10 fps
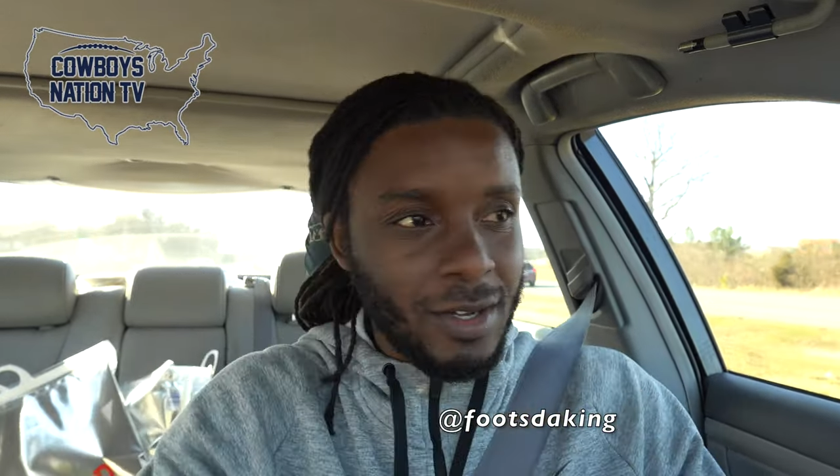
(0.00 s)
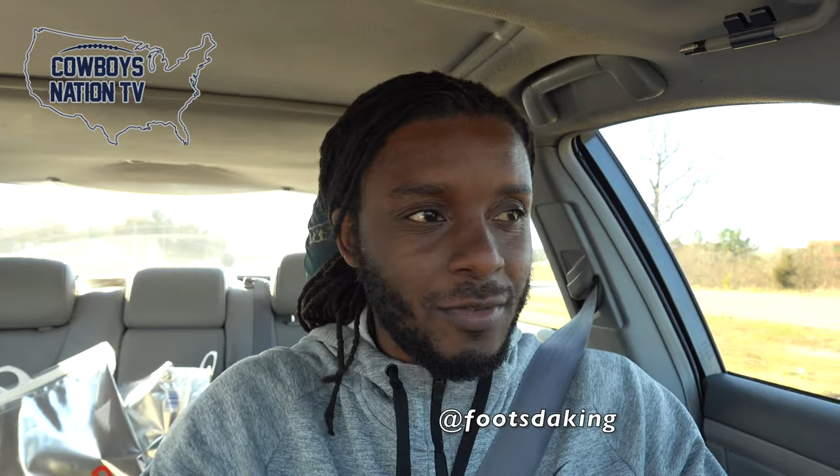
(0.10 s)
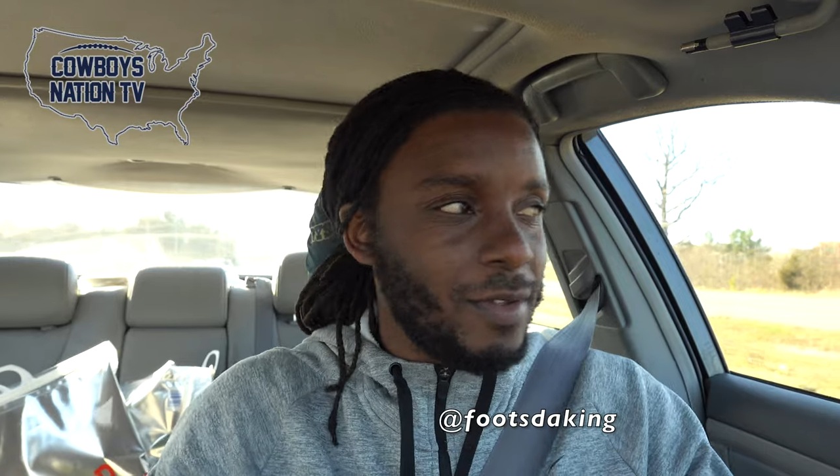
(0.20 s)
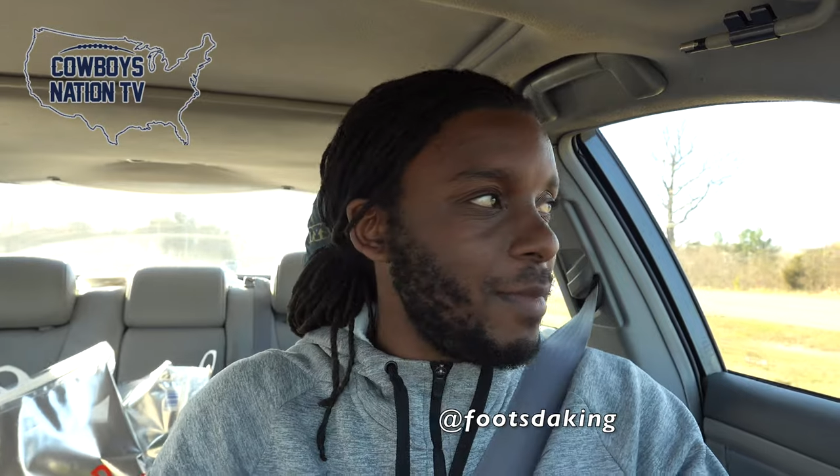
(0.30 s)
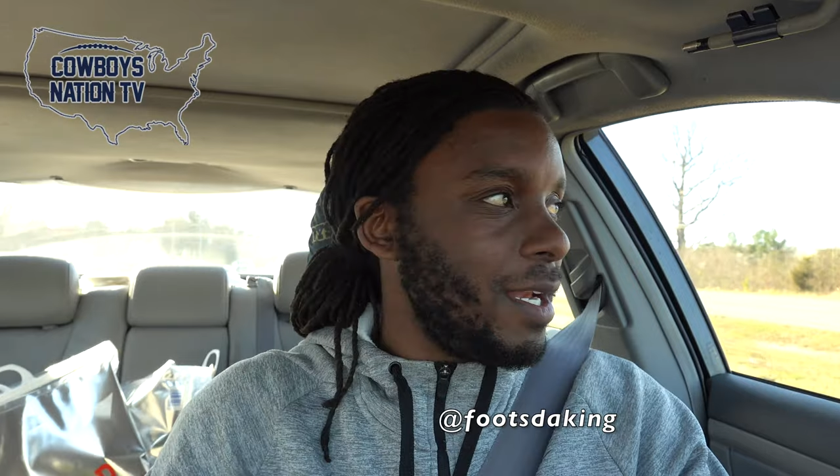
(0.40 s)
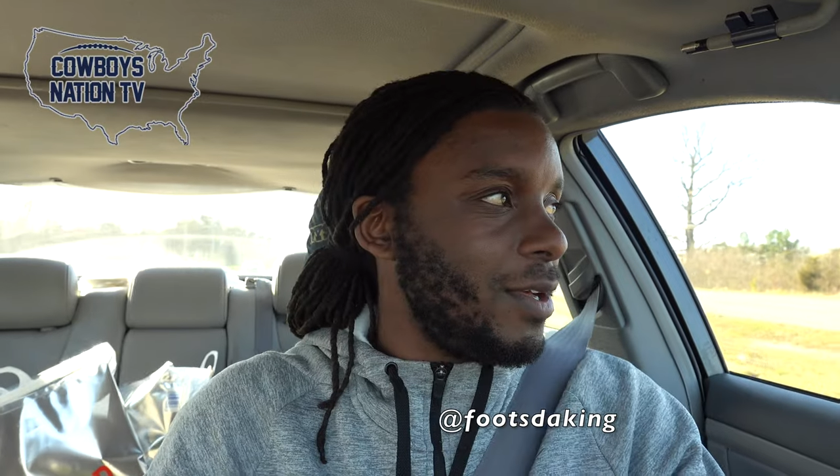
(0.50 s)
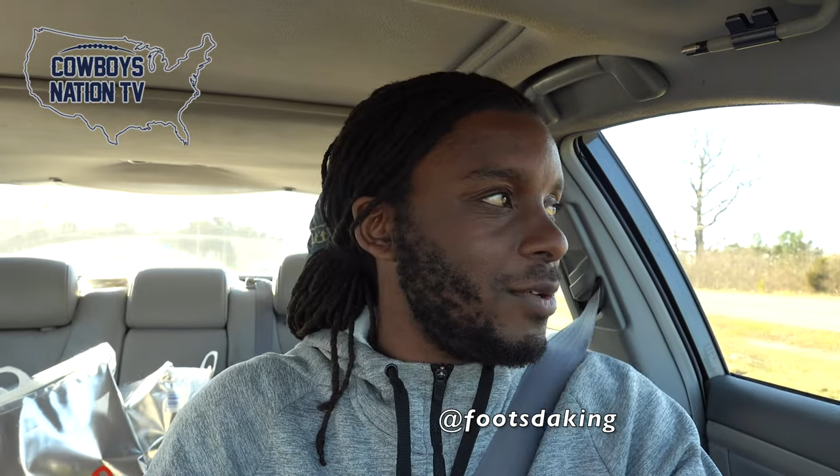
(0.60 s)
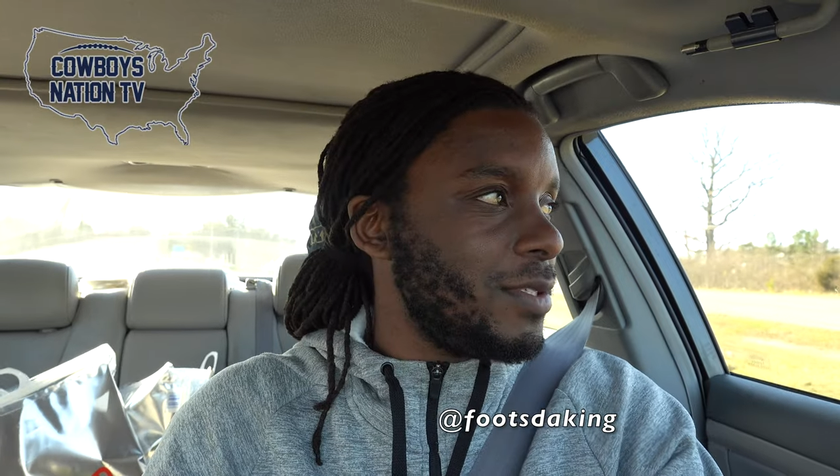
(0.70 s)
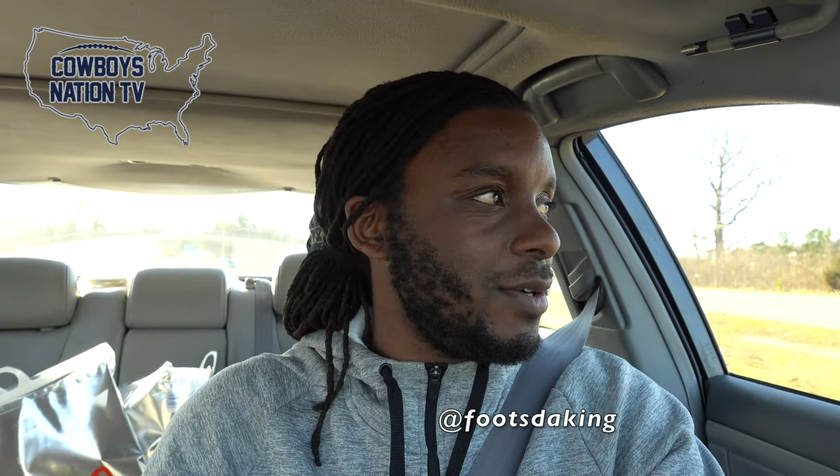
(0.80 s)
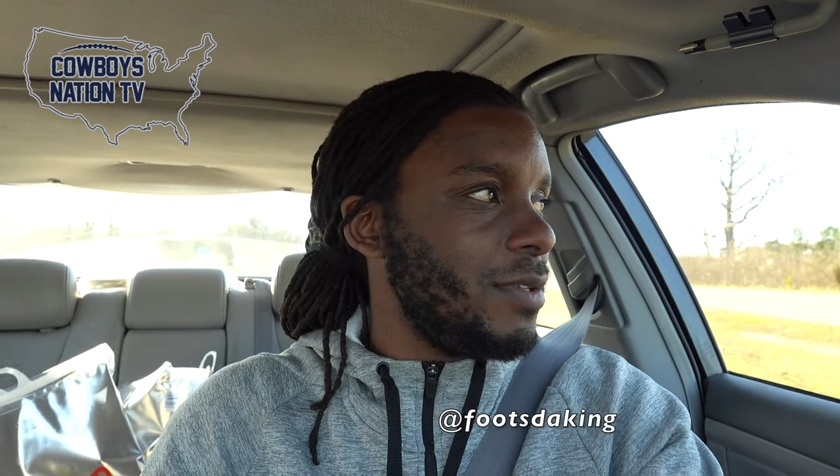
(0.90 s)
Hopefully my
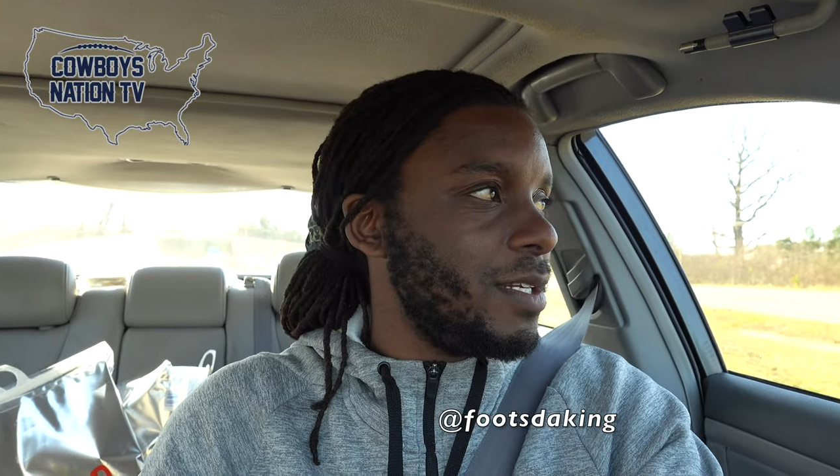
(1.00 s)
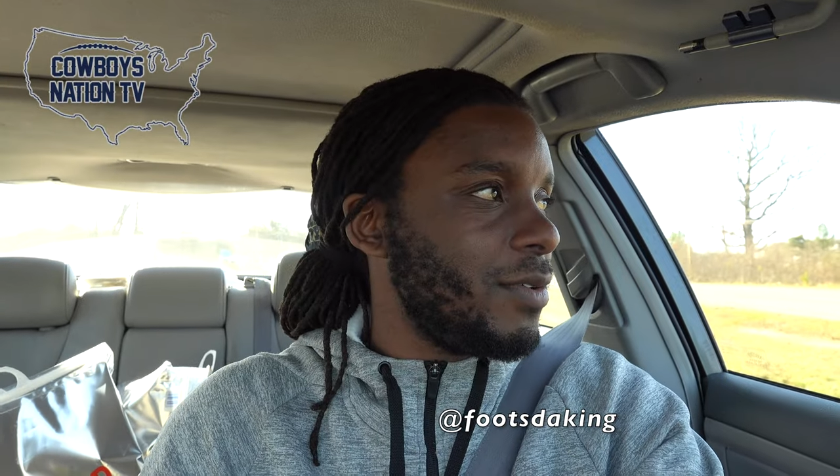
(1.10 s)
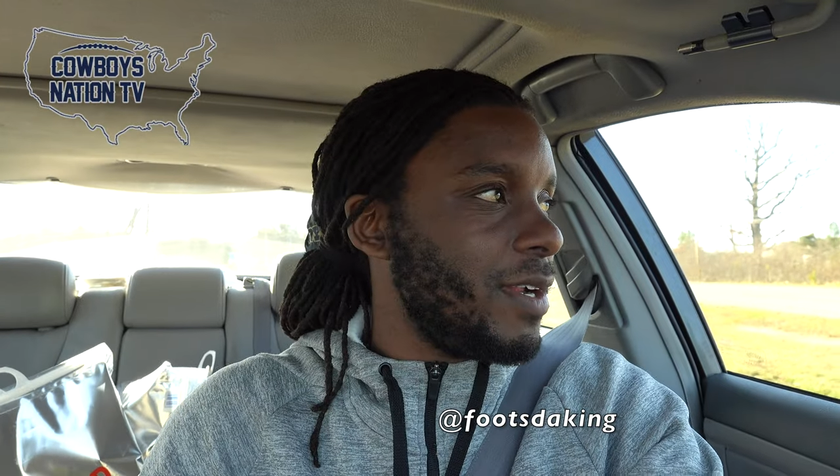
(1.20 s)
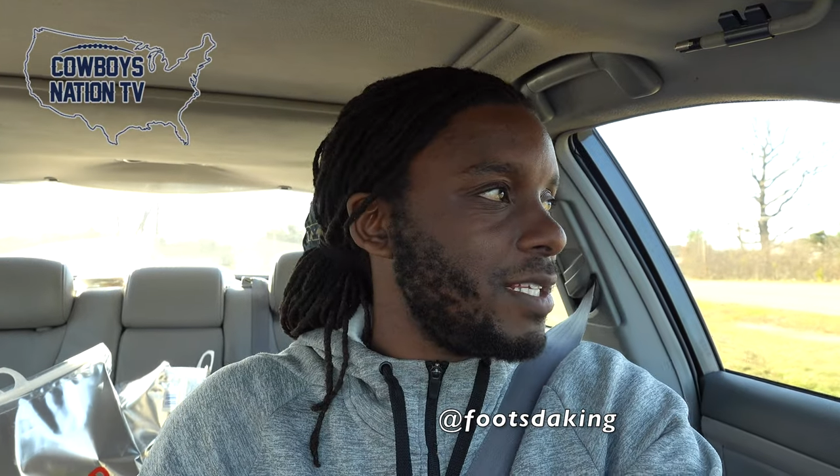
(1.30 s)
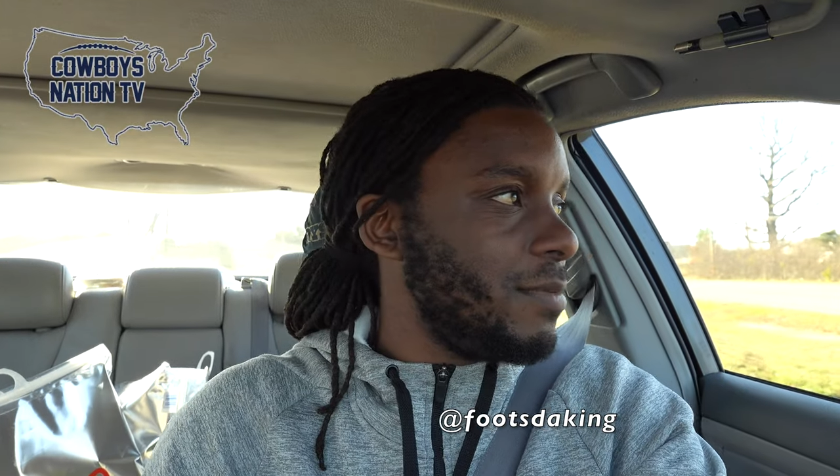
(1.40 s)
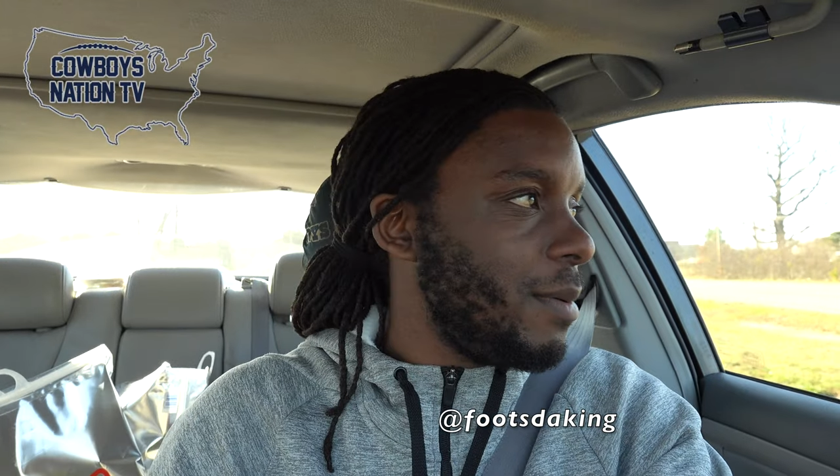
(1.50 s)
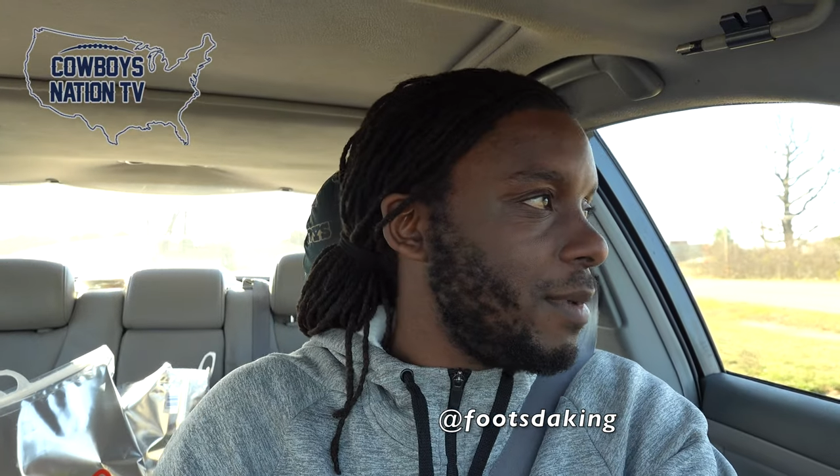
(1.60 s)
nose don't look crazy.